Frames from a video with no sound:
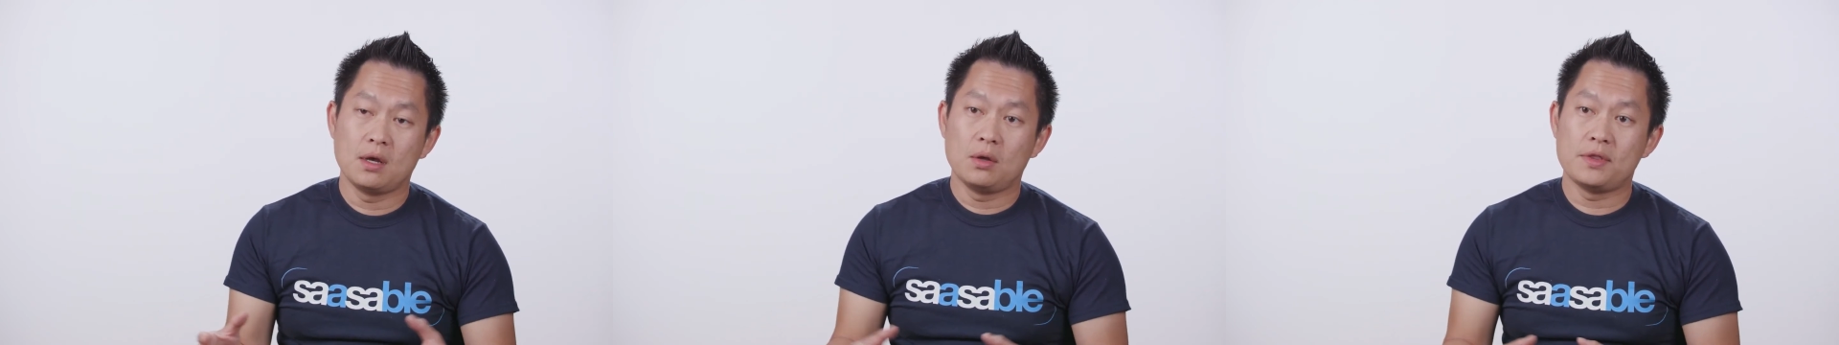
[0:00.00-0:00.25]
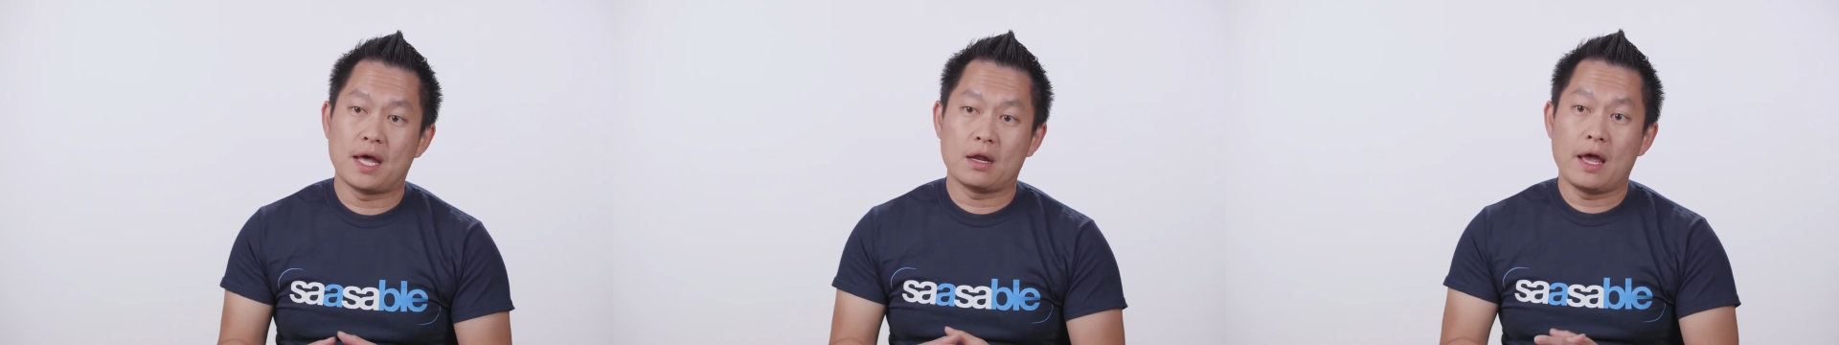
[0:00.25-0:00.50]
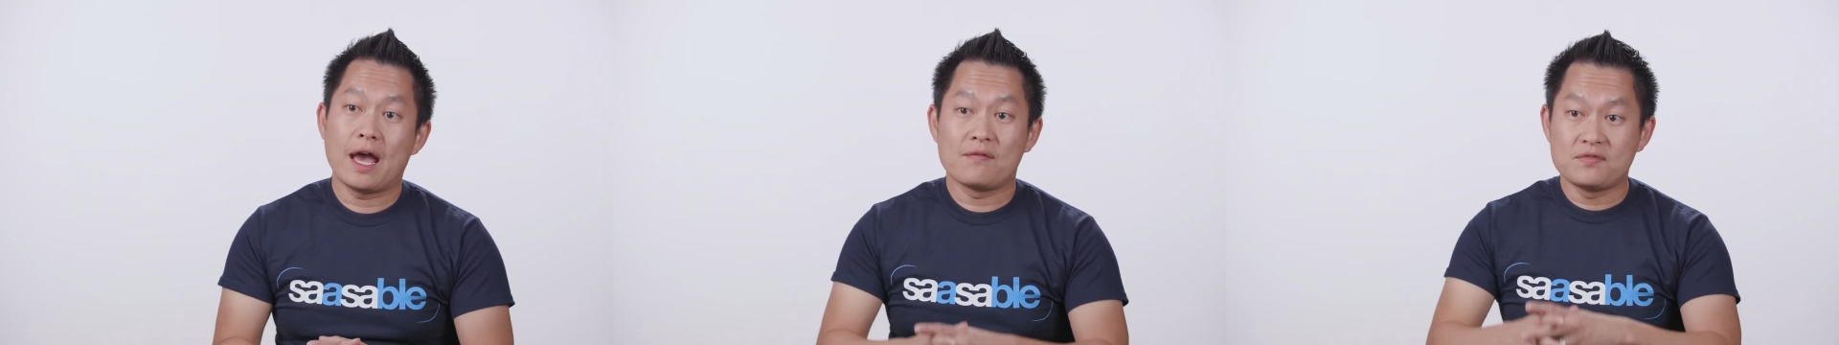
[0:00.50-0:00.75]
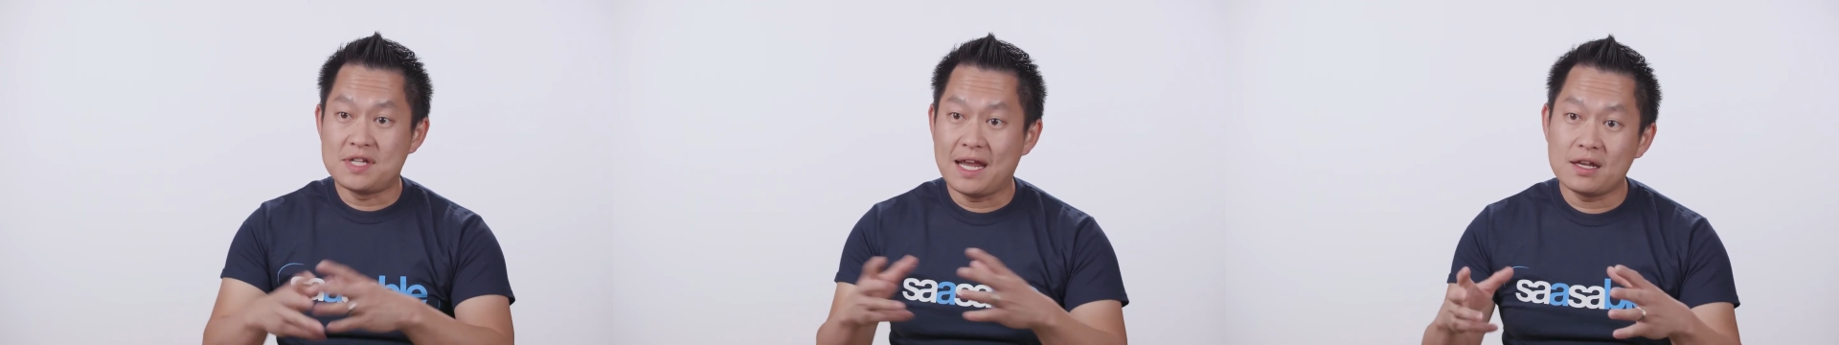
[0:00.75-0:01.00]
that
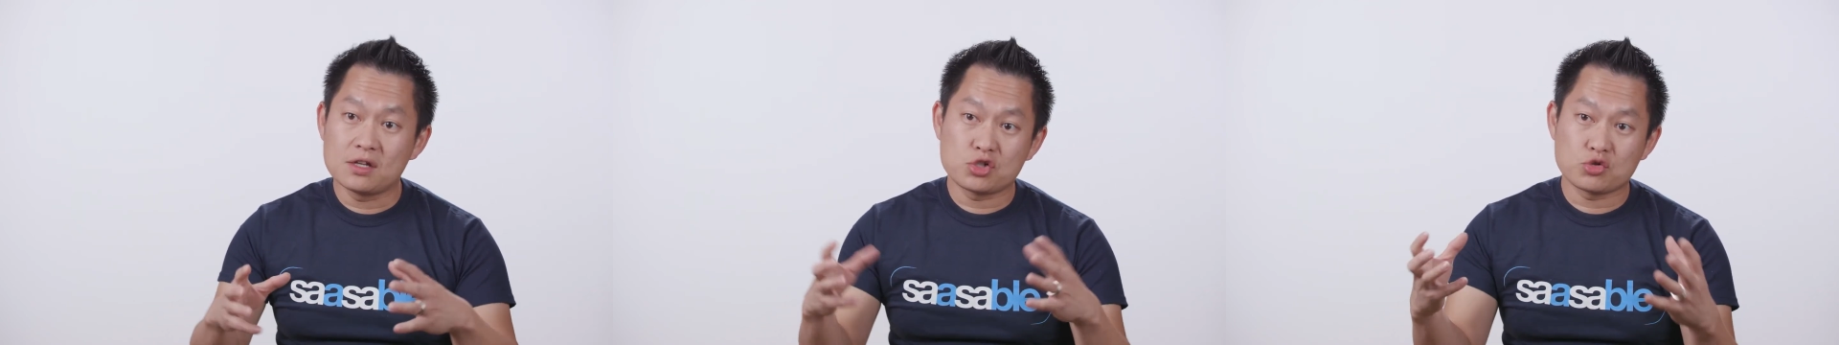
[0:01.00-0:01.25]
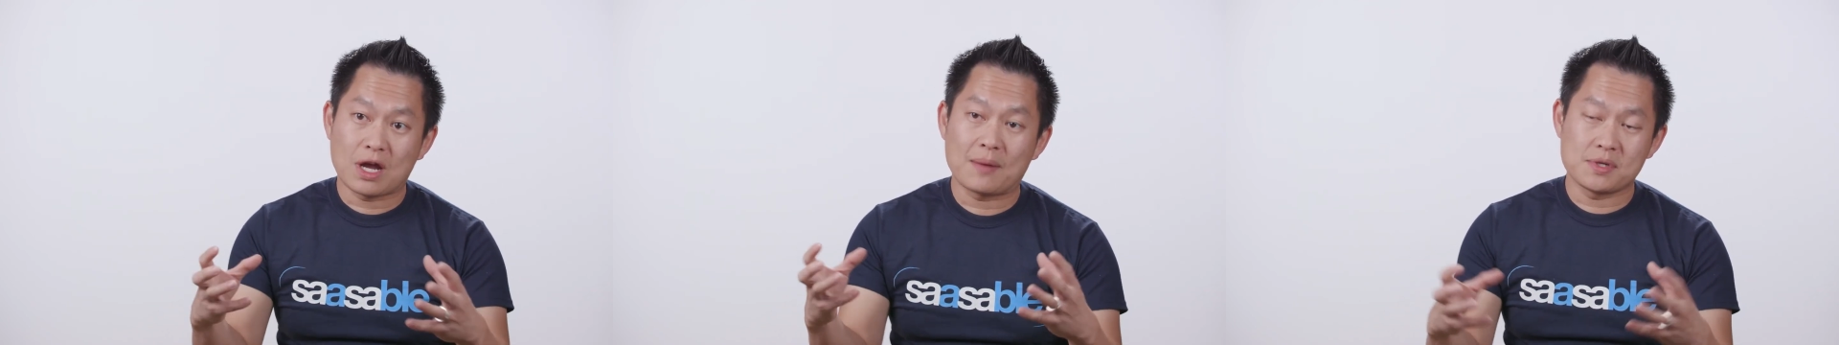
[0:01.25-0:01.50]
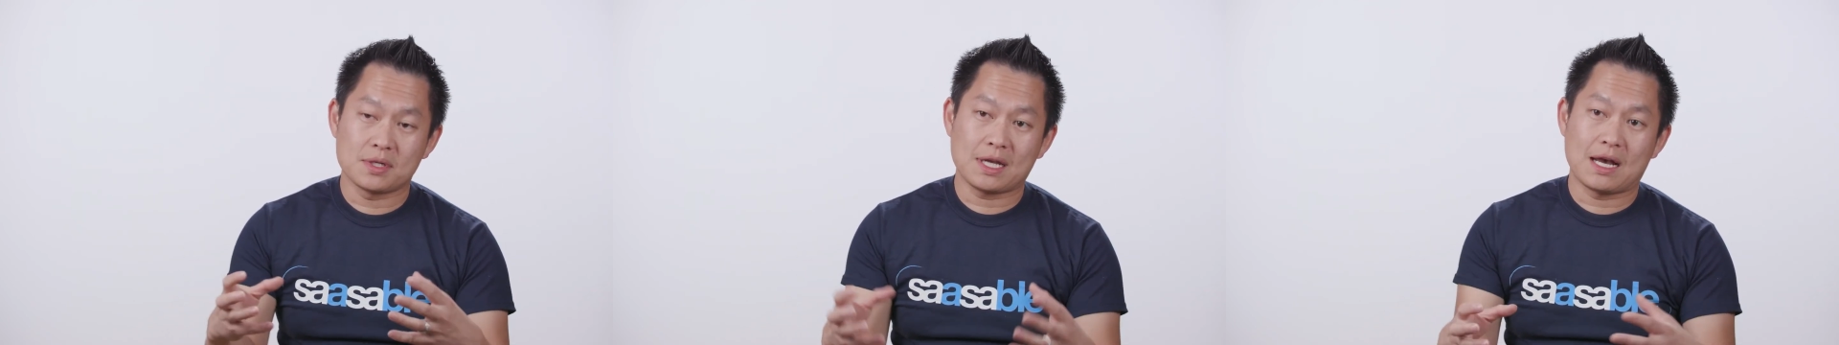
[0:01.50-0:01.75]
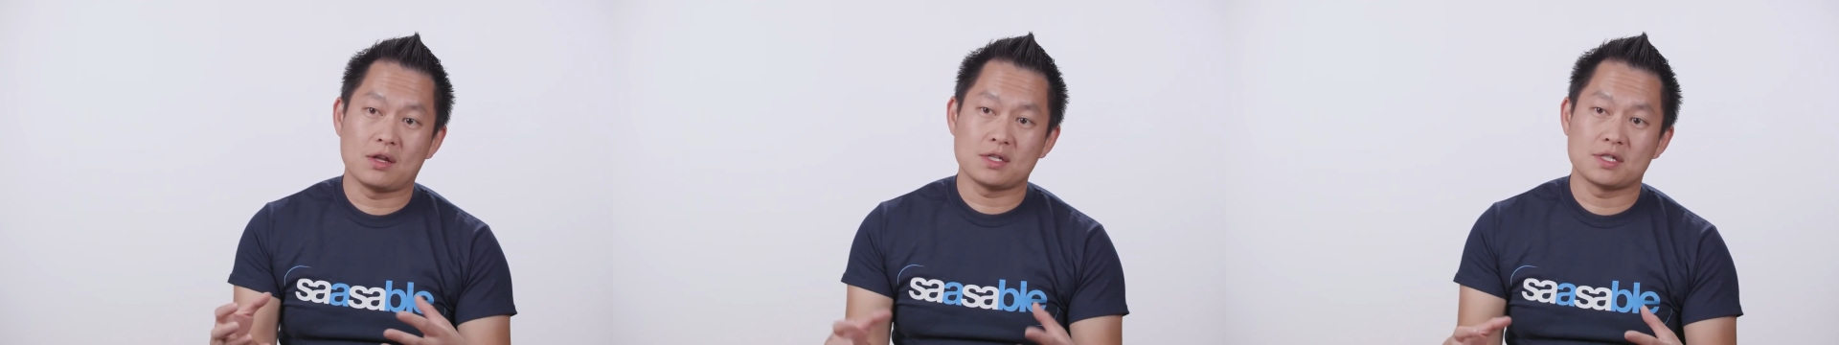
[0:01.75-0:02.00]
have data trapped in
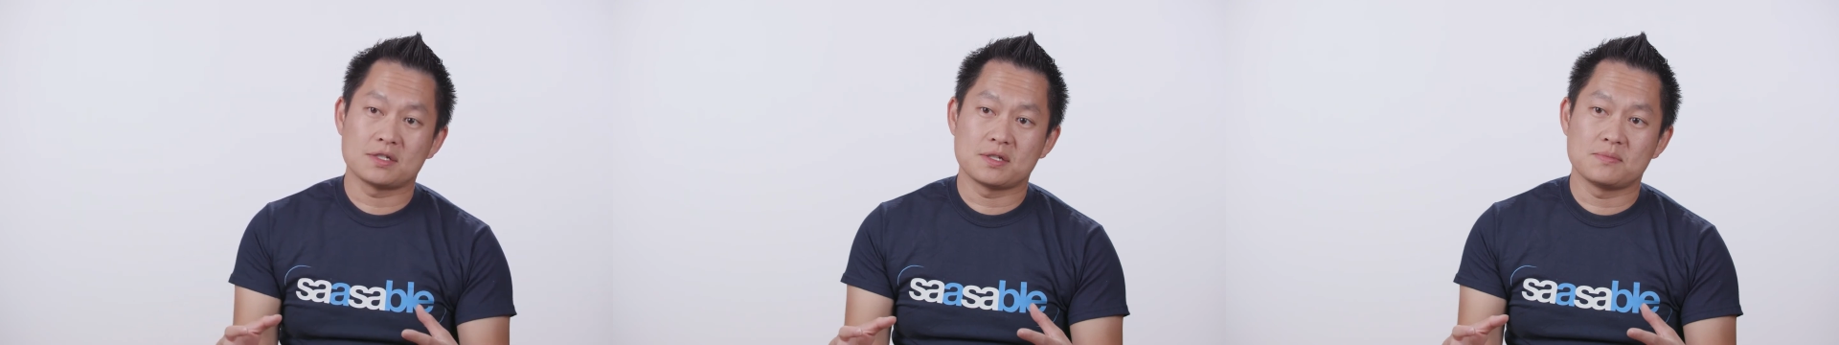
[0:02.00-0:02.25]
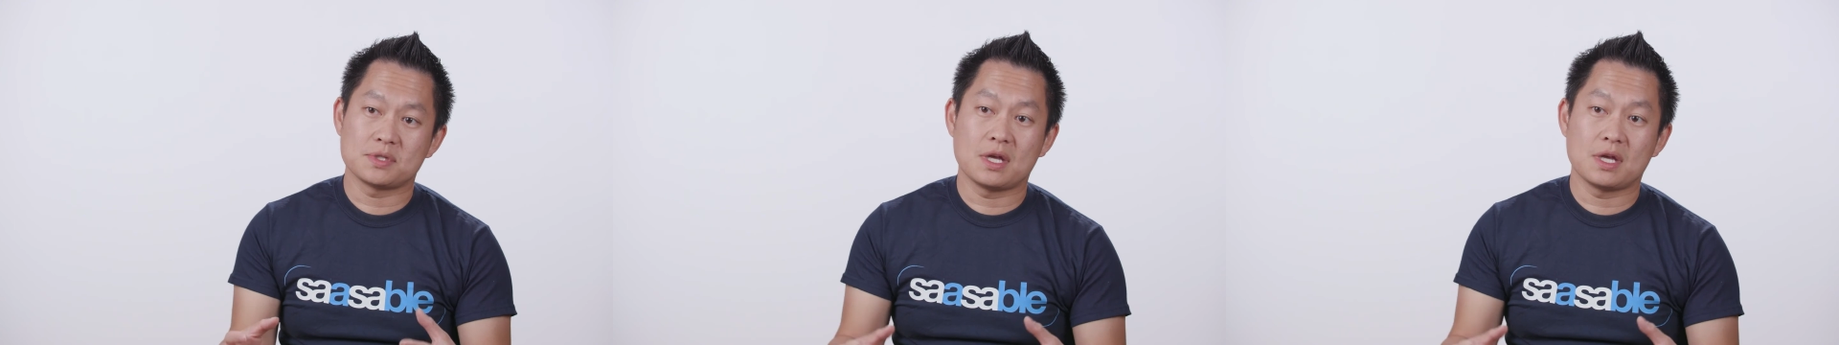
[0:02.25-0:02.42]
accounting systems